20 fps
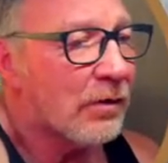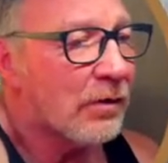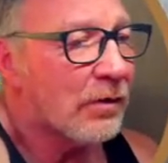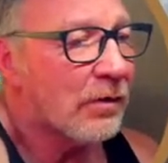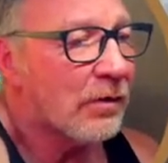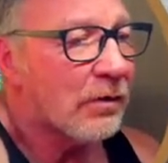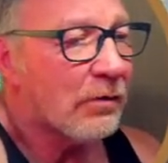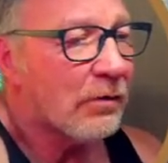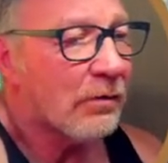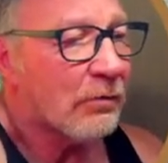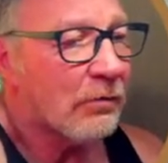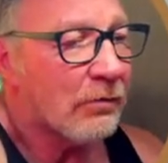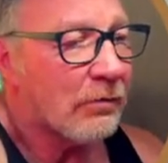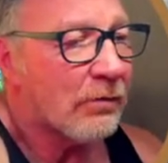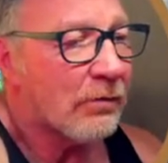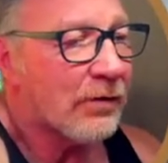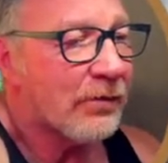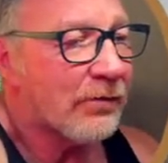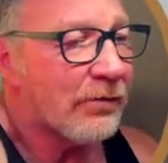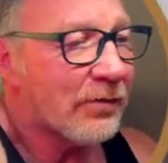what
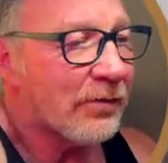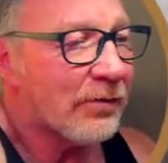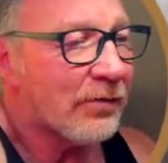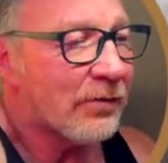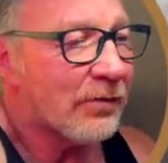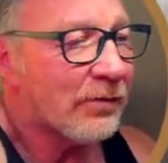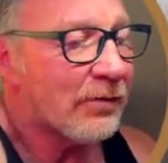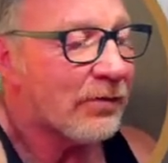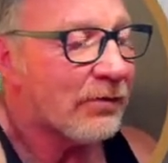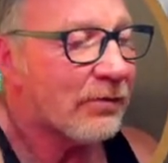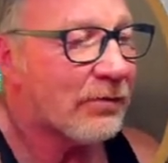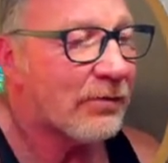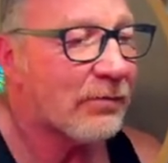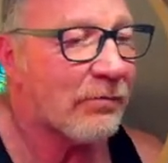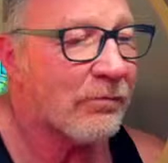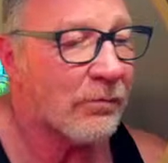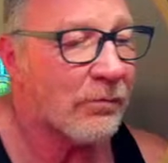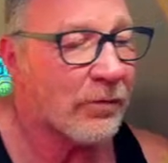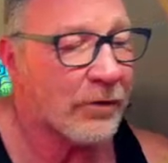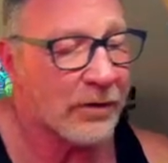is this
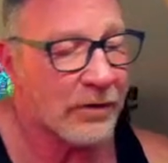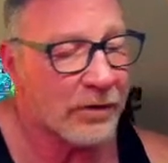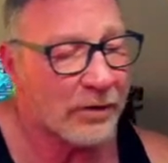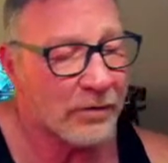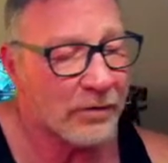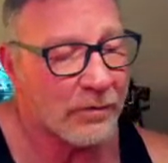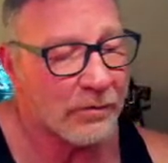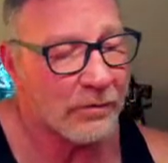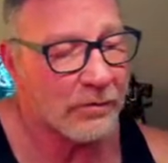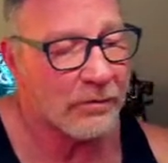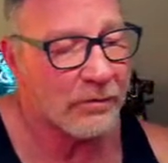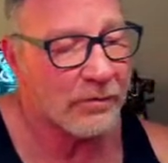one here?